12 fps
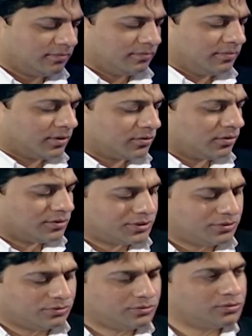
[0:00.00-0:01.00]
Because
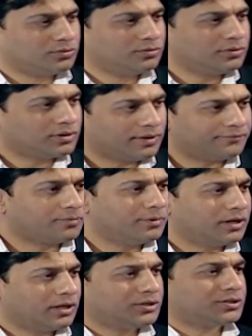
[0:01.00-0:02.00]
you do come from a
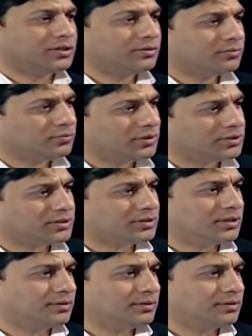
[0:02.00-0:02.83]
nation which